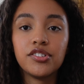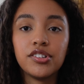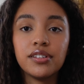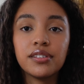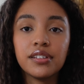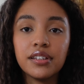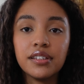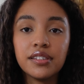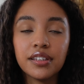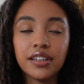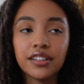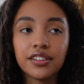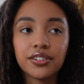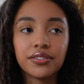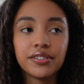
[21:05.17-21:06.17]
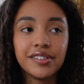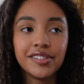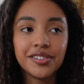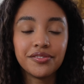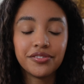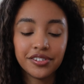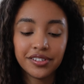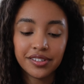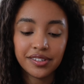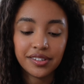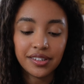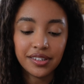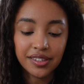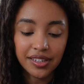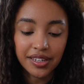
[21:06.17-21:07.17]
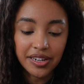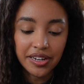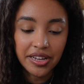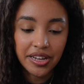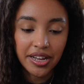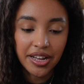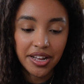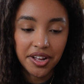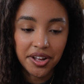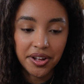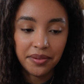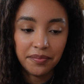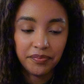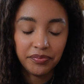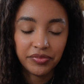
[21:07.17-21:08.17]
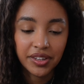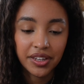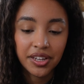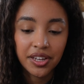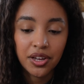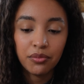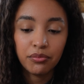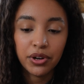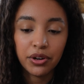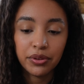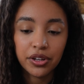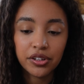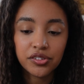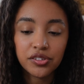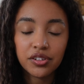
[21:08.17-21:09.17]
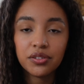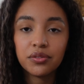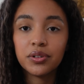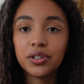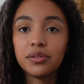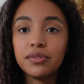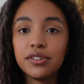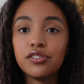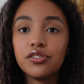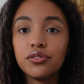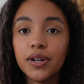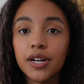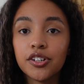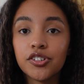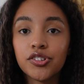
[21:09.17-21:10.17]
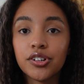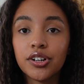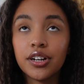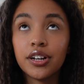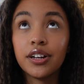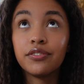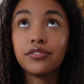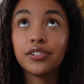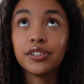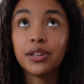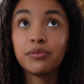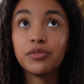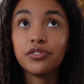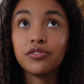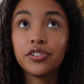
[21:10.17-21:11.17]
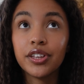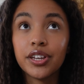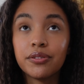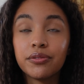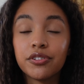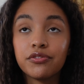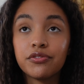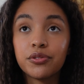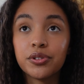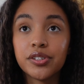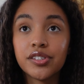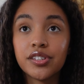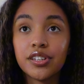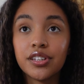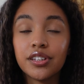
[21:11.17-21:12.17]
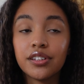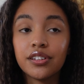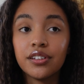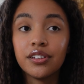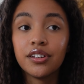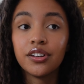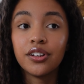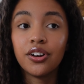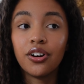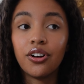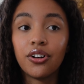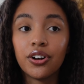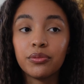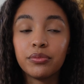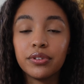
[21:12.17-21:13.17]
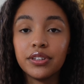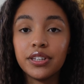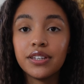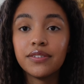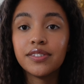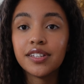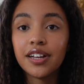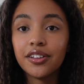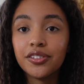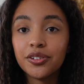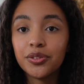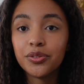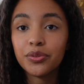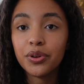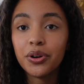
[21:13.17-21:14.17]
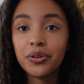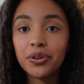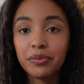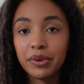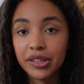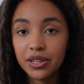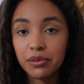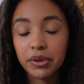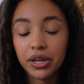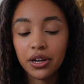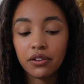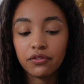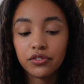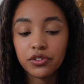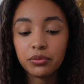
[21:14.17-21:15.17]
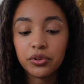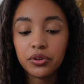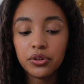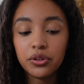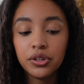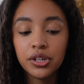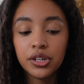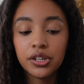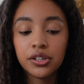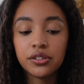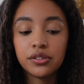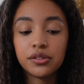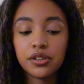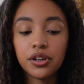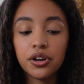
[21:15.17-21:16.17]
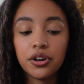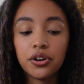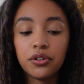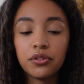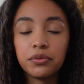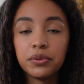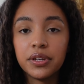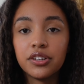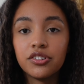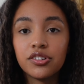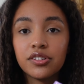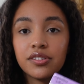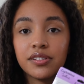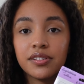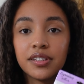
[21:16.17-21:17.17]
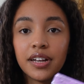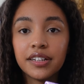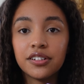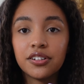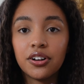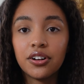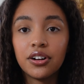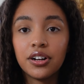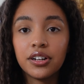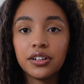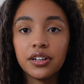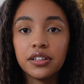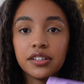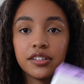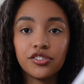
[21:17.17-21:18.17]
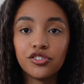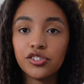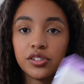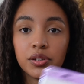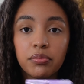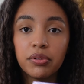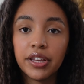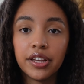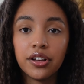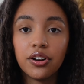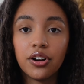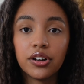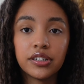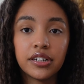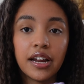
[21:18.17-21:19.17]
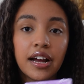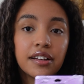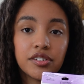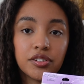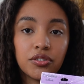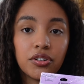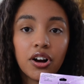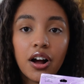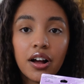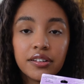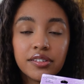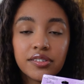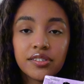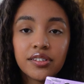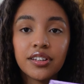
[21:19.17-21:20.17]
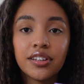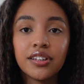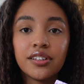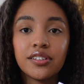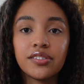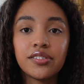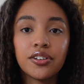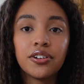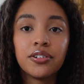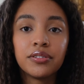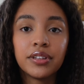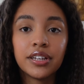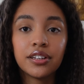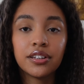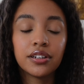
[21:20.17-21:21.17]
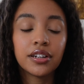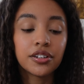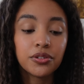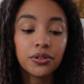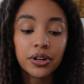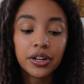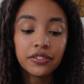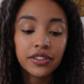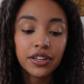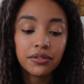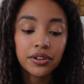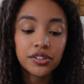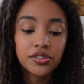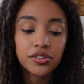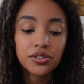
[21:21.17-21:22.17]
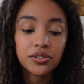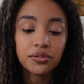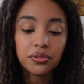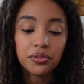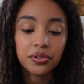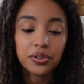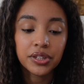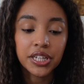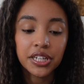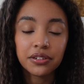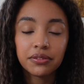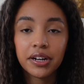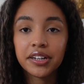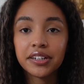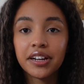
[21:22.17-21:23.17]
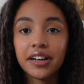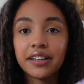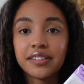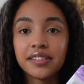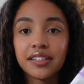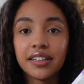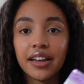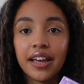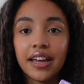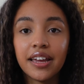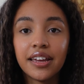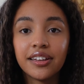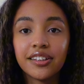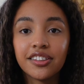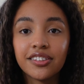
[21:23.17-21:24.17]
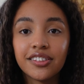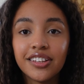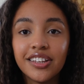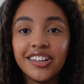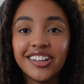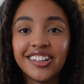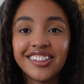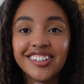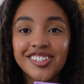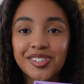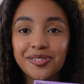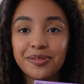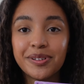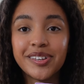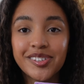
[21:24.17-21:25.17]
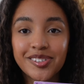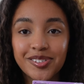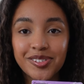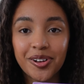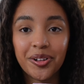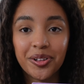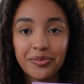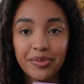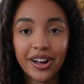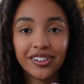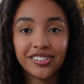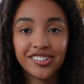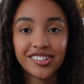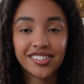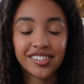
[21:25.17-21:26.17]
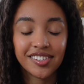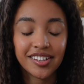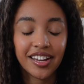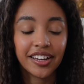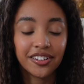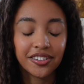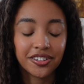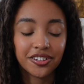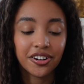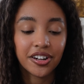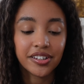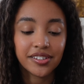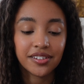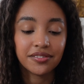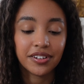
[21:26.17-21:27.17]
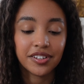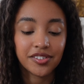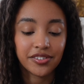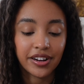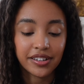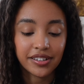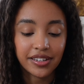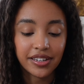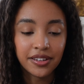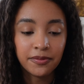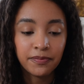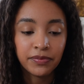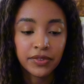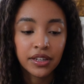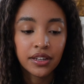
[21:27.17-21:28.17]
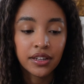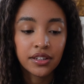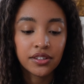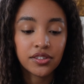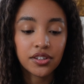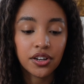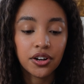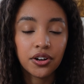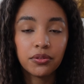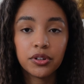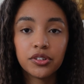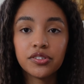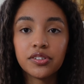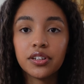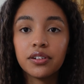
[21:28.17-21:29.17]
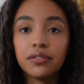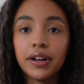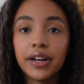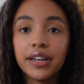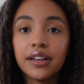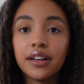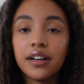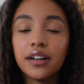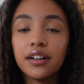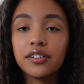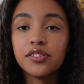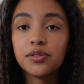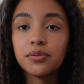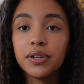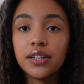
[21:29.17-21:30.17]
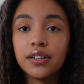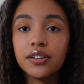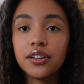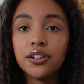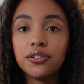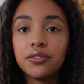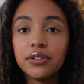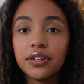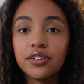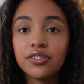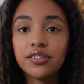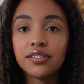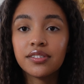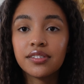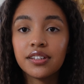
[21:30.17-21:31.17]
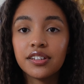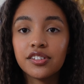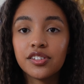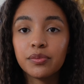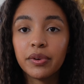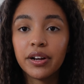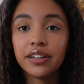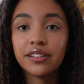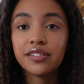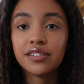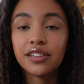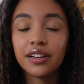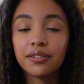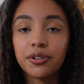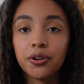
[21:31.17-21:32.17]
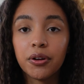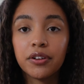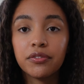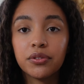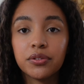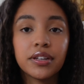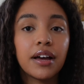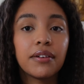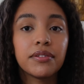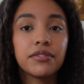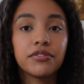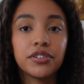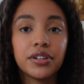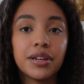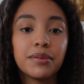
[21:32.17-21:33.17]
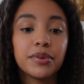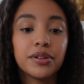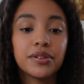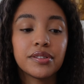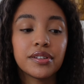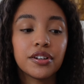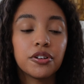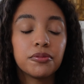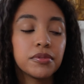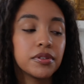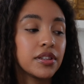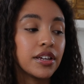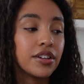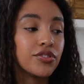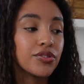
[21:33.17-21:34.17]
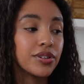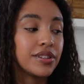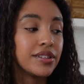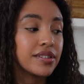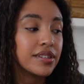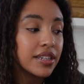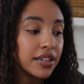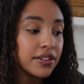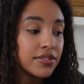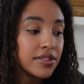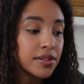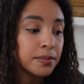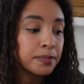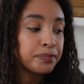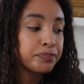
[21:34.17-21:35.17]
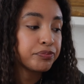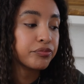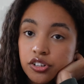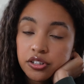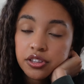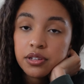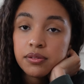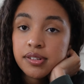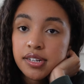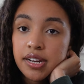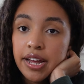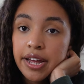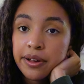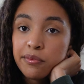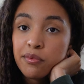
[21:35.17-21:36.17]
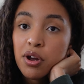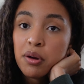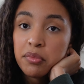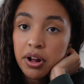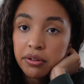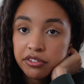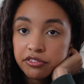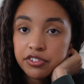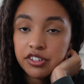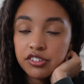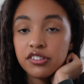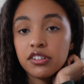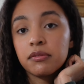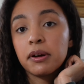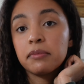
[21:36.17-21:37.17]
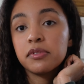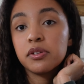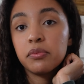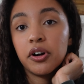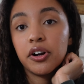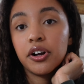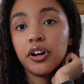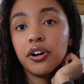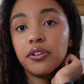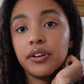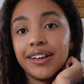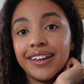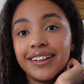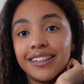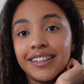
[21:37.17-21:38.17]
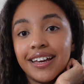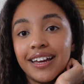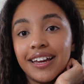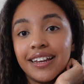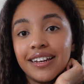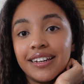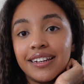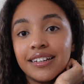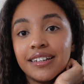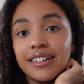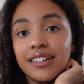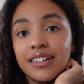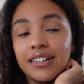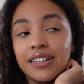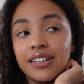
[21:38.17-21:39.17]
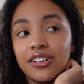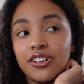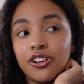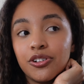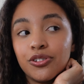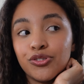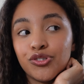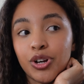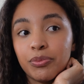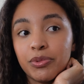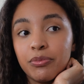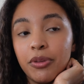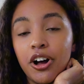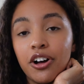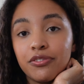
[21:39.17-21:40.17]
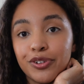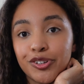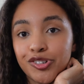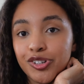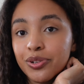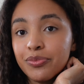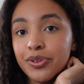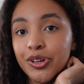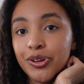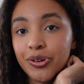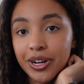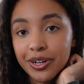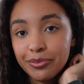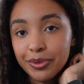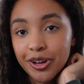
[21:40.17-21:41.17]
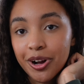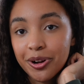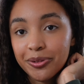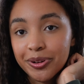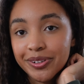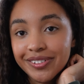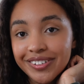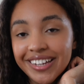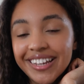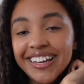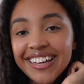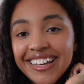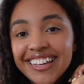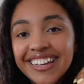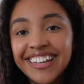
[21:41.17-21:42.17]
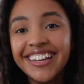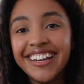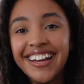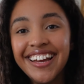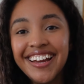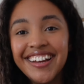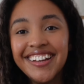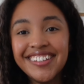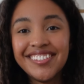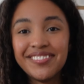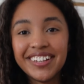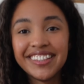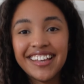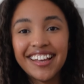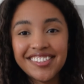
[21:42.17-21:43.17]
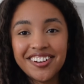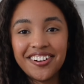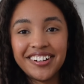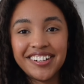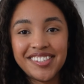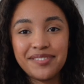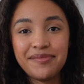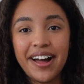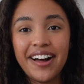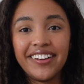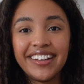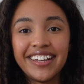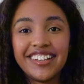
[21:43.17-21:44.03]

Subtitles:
Jesus, like the reason for the season. But we also didn't want to be too extra and for them to feel like we're forcing our beliefs down their throat or make them uncomfortable. So we just decided on, this is just a plain card and it has a cross. So they could ignore it if they want to, or they could recognize that, hey, this is what Easter's all about, Jesus dying on the cross and resurrecting. So we're just gonna write a sweet note and just express that we're grateful to have them for neighbors and hope that they enjoy these gifts. Start them today and probably finish them up tomorrow, and then go drop them off, which could be incredibly awkward. But that's not what it's about.